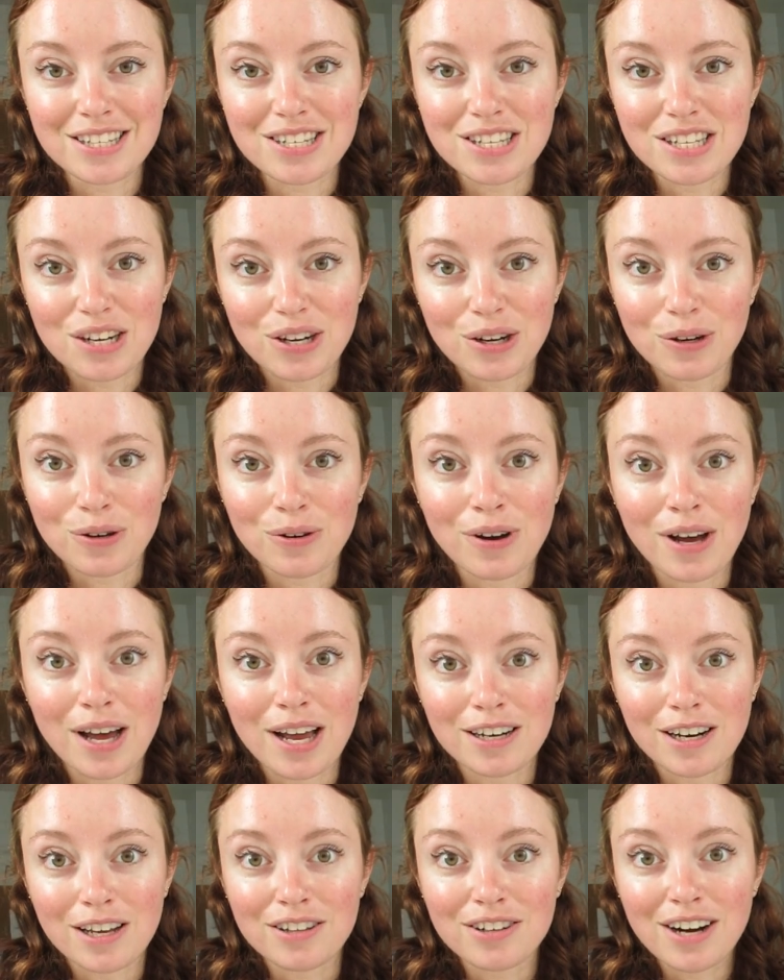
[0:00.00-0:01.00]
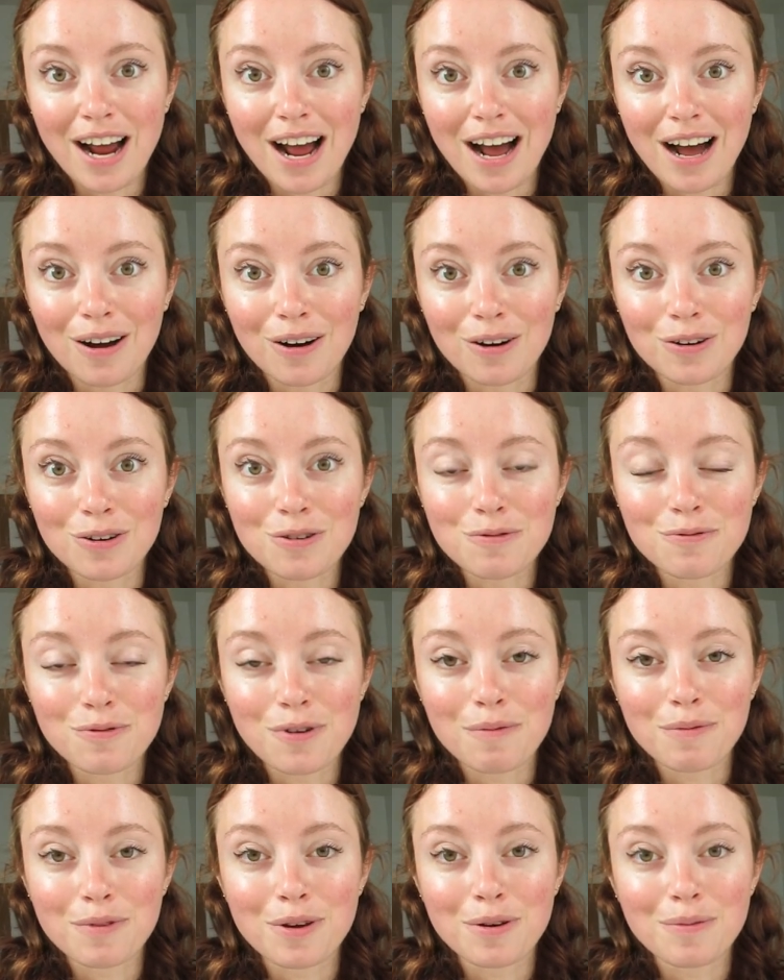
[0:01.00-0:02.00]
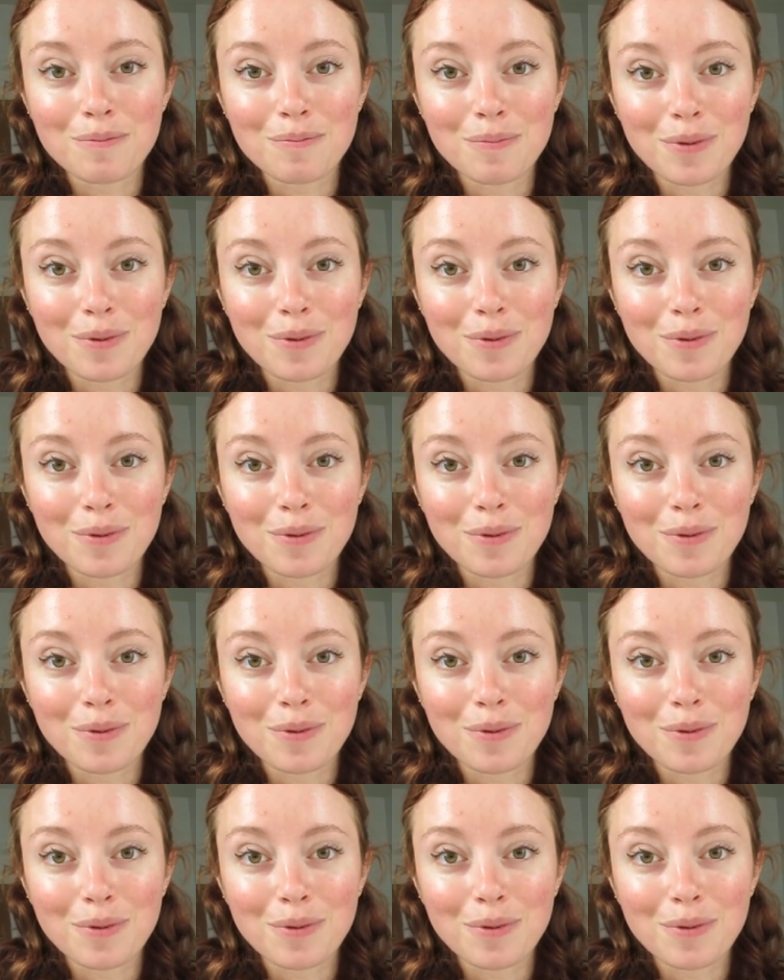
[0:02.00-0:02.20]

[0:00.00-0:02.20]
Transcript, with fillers: to do another owl from the